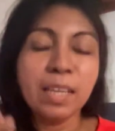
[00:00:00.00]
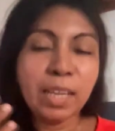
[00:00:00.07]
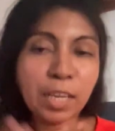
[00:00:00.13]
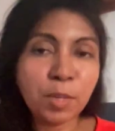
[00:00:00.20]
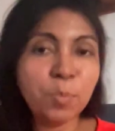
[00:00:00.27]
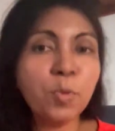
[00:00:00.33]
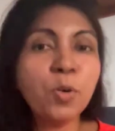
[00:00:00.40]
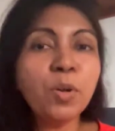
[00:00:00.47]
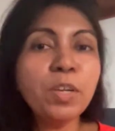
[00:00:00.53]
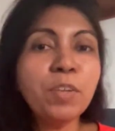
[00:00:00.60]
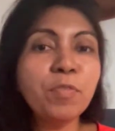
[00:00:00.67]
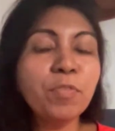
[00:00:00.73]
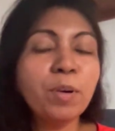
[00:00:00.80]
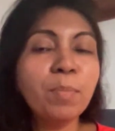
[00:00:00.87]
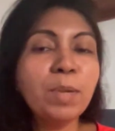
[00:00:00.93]
get more
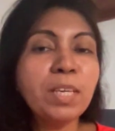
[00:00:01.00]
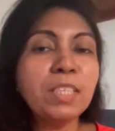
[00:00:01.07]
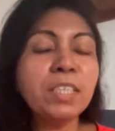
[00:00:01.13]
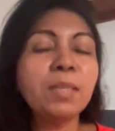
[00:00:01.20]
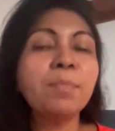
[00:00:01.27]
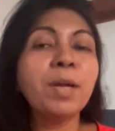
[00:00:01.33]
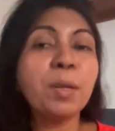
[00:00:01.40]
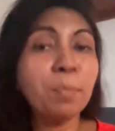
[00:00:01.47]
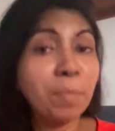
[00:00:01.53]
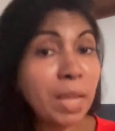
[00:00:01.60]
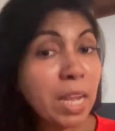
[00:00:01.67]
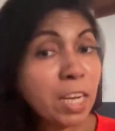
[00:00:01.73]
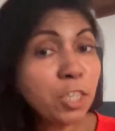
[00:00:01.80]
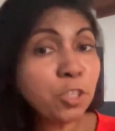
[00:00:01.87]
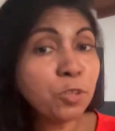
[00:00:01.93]
information, but
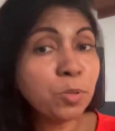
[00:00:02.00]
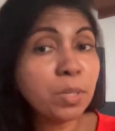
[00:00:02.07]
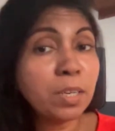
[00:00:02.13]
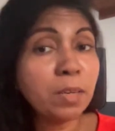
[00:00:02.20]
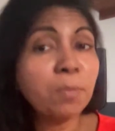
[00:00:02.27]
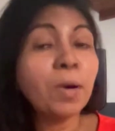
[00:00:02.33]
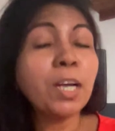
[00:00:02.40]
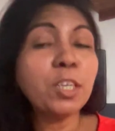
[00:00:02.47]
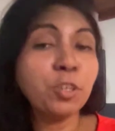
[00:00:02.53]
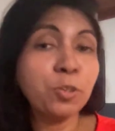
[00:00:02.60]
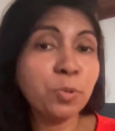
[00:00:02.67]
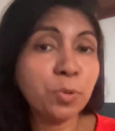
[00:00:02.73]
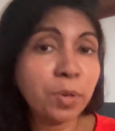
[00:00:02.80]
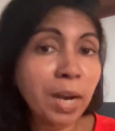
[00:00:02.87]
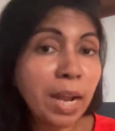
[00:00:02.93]
make sure what
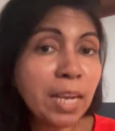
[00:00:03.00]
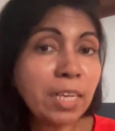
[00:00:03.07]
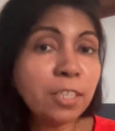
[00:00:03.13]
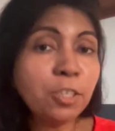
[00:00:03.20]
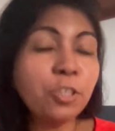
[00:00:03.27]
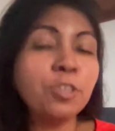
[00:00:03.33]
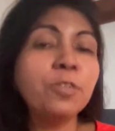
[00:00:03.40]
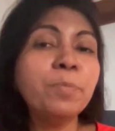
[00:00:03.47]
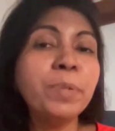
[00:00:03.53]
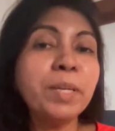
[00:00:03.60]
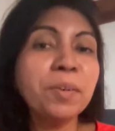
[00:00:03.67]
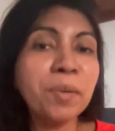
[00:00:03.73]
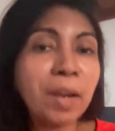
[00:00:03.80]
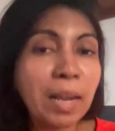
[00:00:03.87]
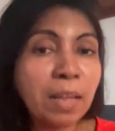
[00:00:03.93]
you write should
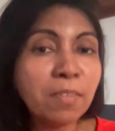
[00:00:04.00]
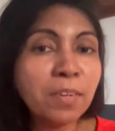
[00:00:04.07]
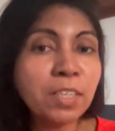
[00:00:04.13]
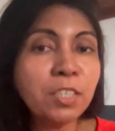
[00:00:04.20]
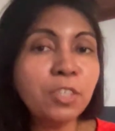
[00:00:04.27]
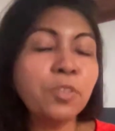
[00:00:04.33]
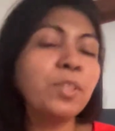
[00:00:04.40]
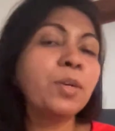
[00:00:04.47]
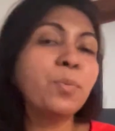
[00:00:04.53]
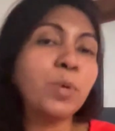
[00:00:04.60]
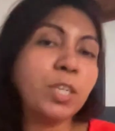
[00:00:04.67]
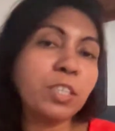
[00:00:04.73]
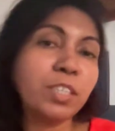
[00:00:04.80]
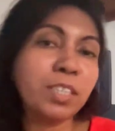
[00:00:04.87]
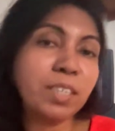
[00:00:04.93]
be relevant to the
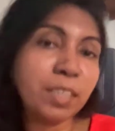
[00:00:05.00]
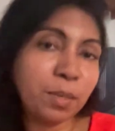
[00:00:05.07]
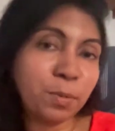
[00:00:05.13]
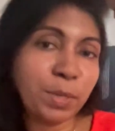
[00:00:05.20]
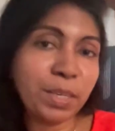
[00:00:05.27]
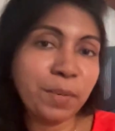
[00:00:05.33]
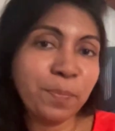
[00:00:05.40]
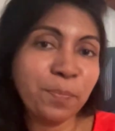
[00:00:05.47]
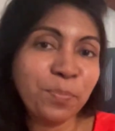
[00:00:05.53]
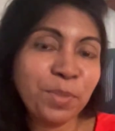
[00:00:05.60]
question given.